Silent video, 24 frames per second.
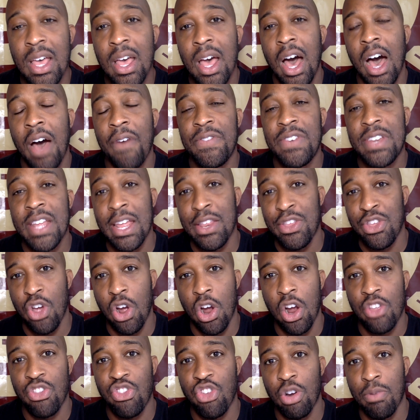of 10
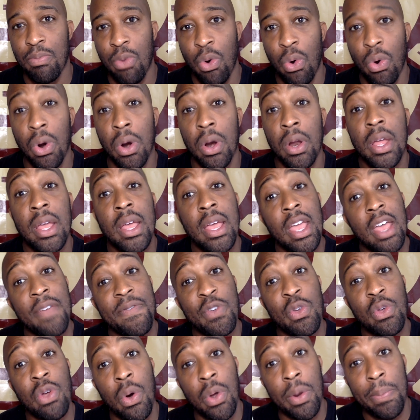yards or more. If
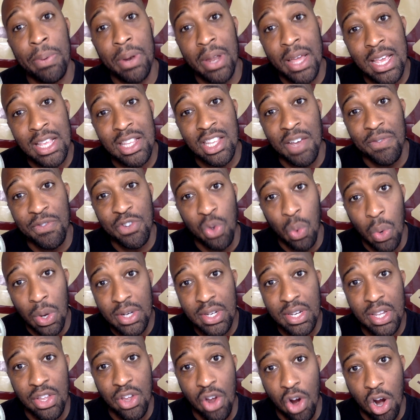you go to plays of
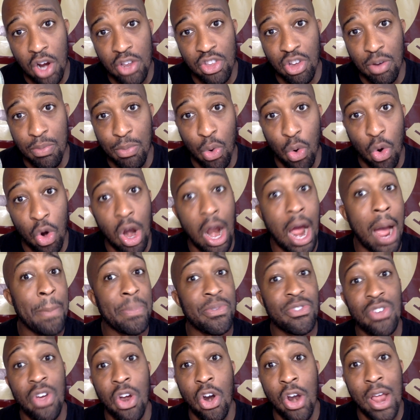20 yards or more, I'm
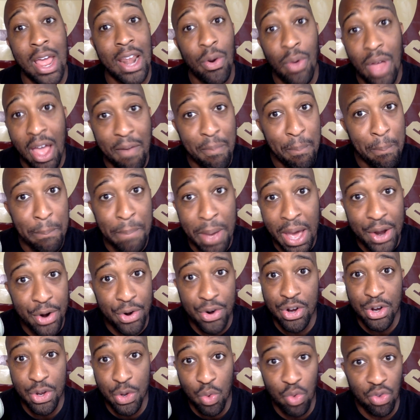sorry, I don't have better
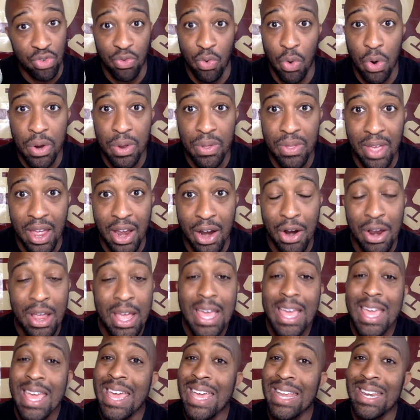news for you there.
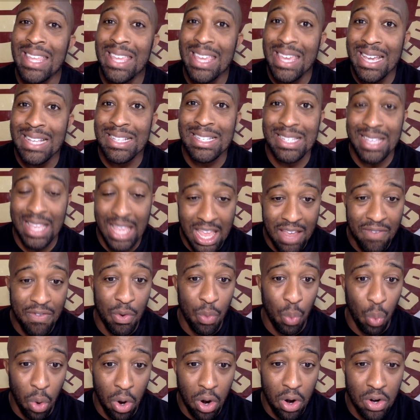It gets
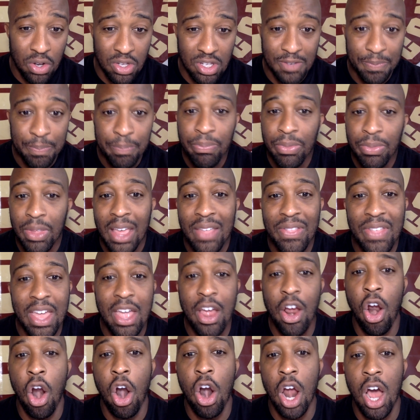even worse. They
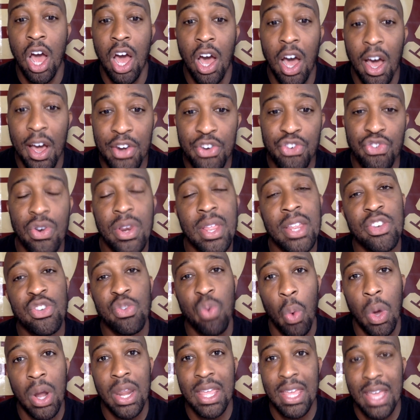are
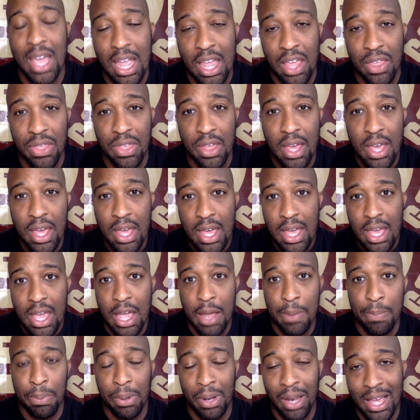128th
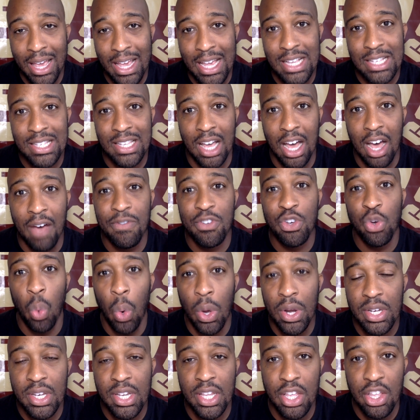in plays of
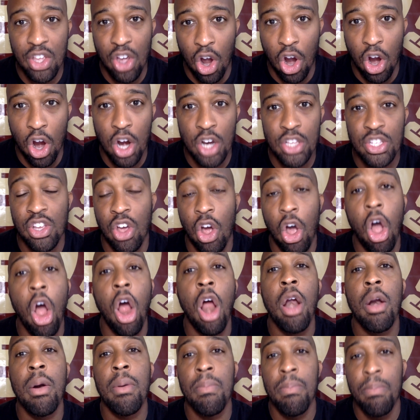20 yards
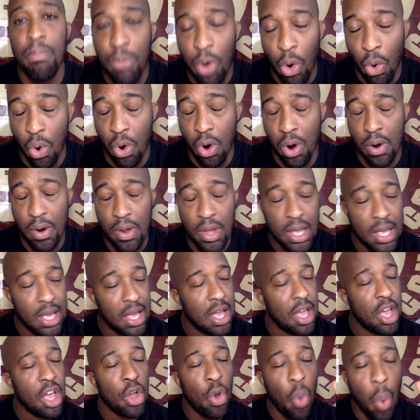or more.
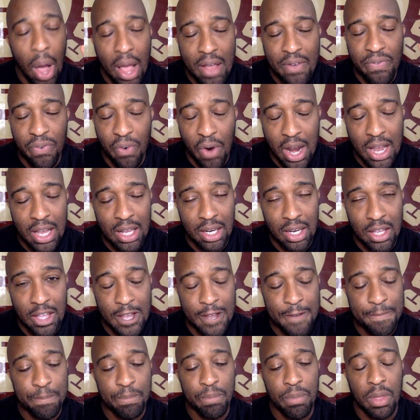Quite
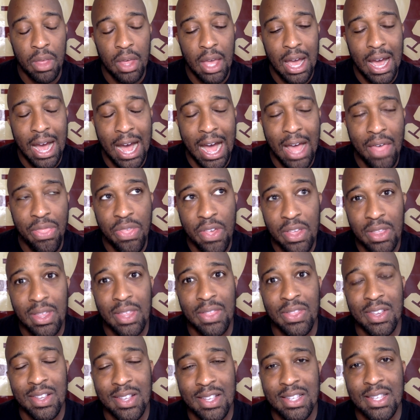frankly, I think that
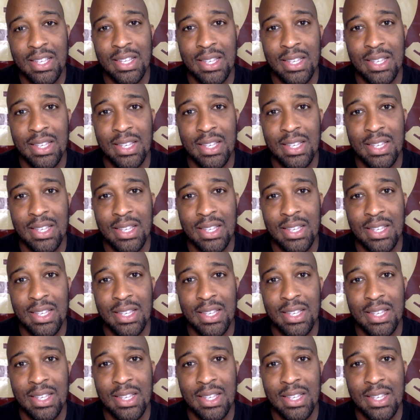this is a